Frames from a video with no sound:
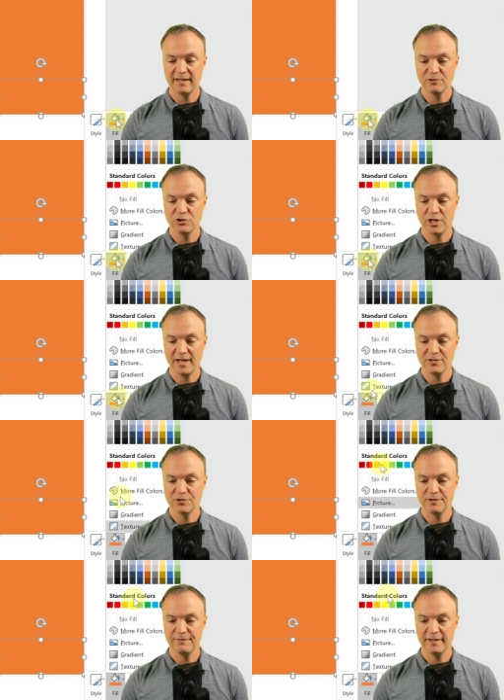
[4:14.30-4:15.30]
I can
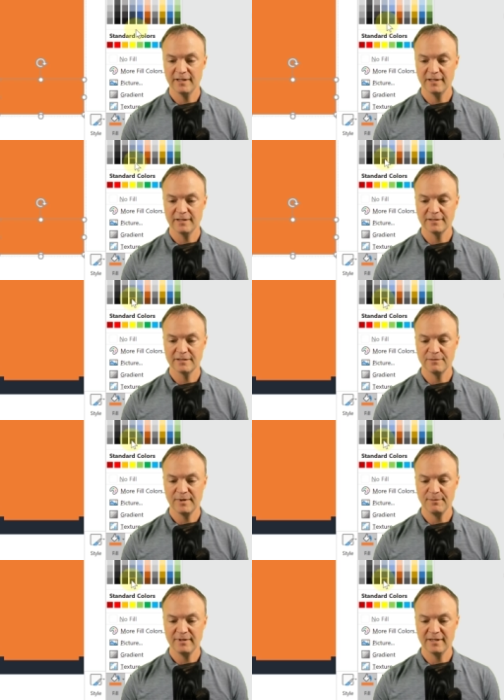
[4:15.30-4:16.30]
change the fill to
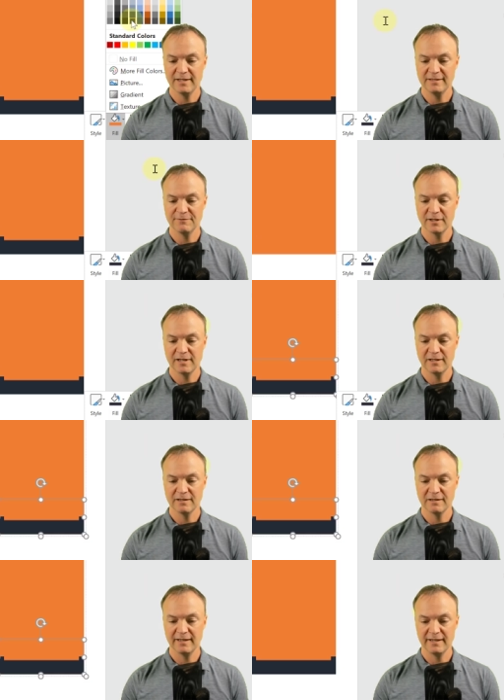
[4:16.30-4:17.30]
maybe a different
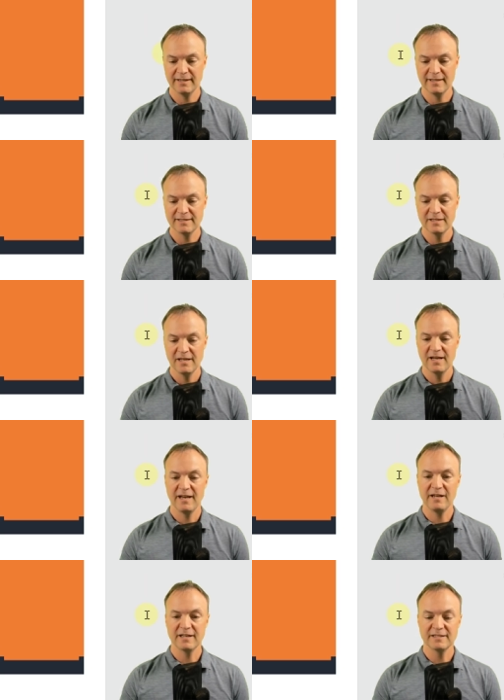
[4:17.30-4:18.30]
color like this.
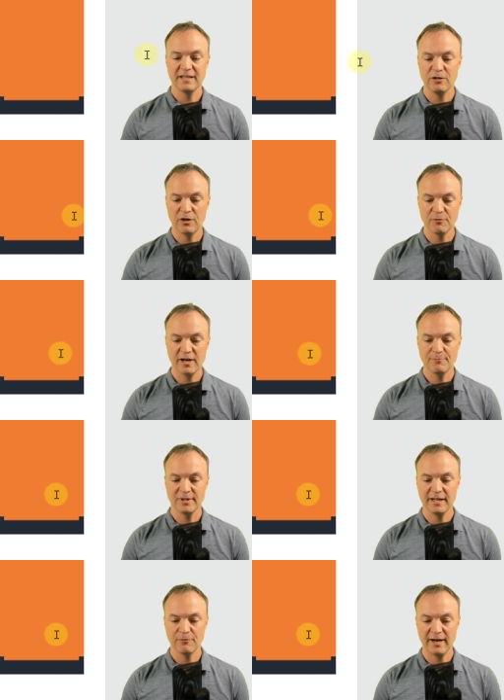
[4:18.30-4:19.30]
And you can see, you can kind of
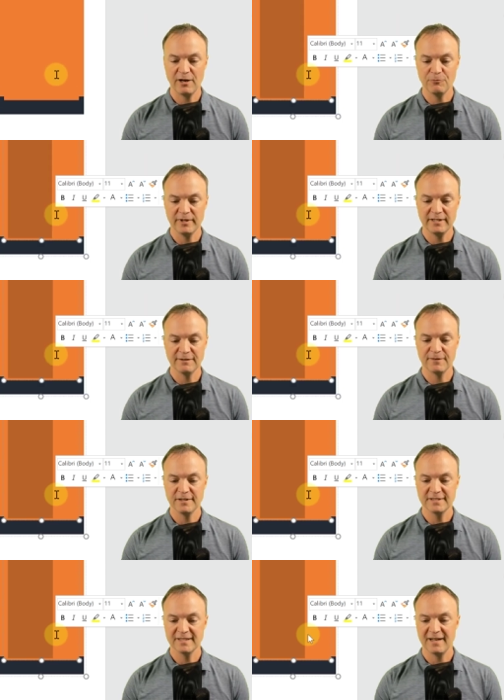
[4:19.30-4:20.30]
play around with
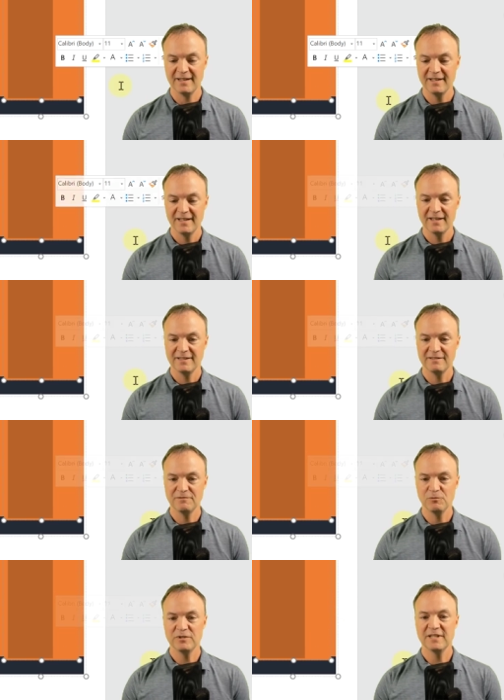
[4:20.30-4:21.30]
different
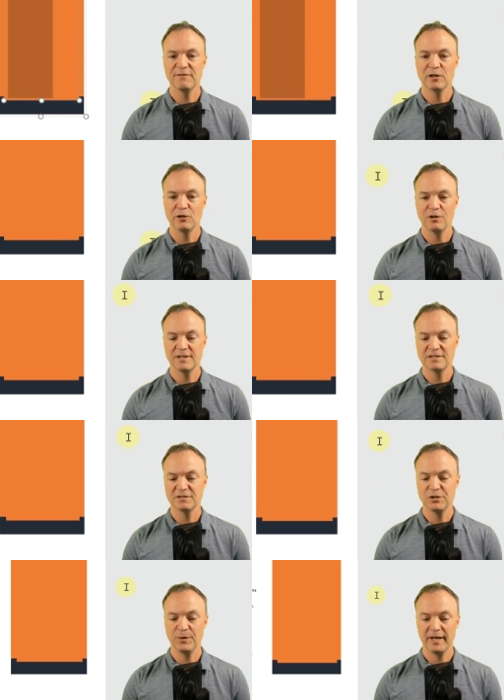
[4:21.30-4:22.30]
looks
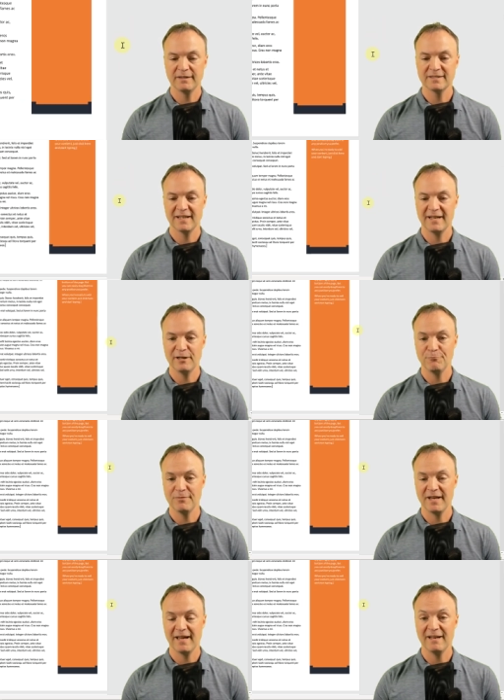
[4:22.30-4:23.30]
to it
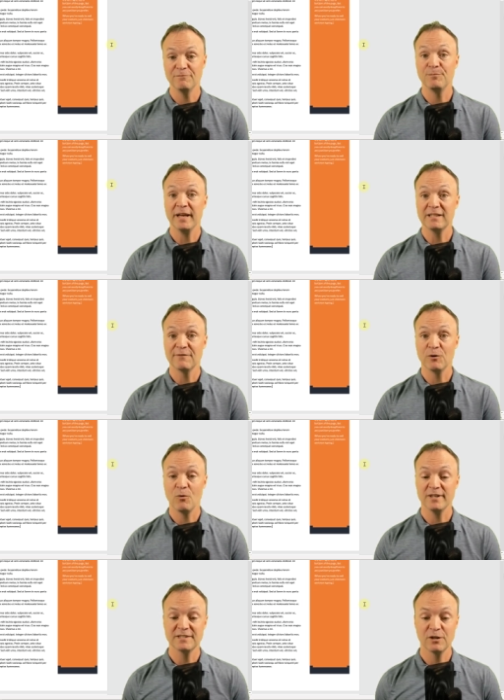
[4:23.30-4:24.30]
and pick different
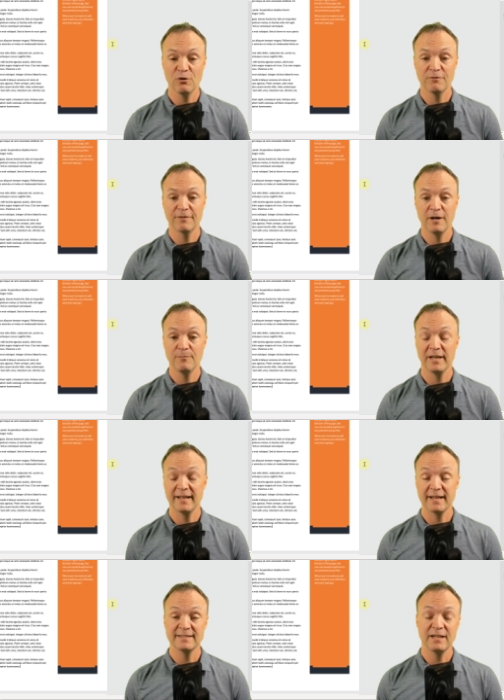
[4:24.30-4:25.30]
ones to go from.
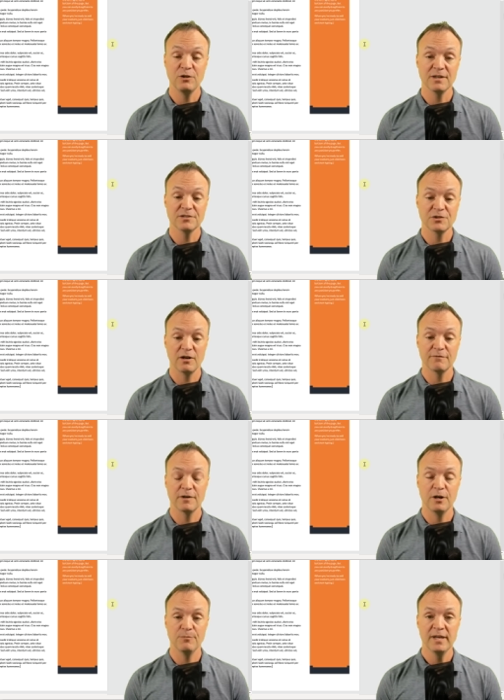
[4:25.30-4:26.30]
Like I said, you can start
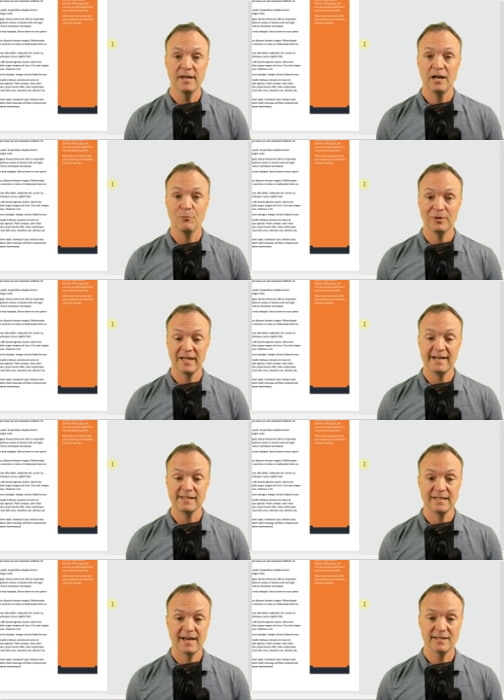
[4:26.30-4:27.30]
from a
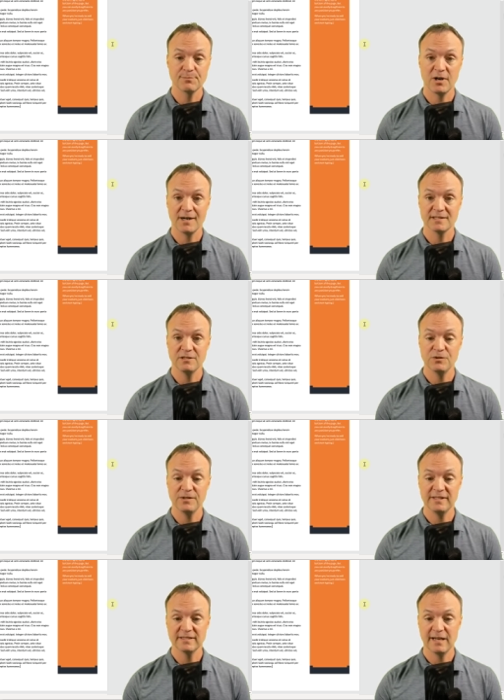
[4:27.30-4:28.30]
blank text box and
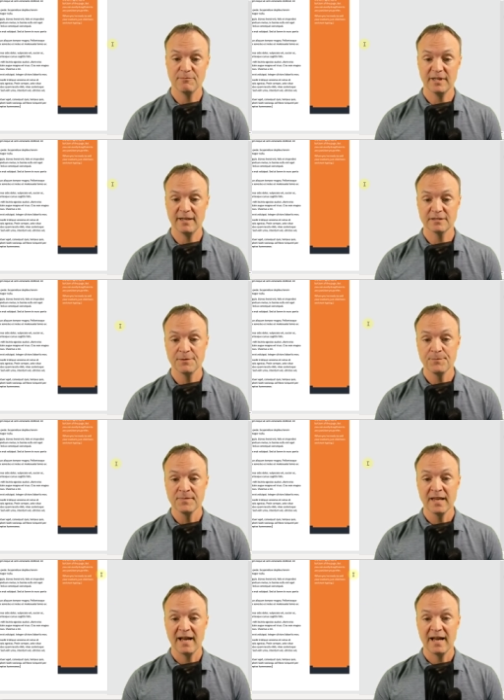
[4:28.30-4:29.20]
do these same things.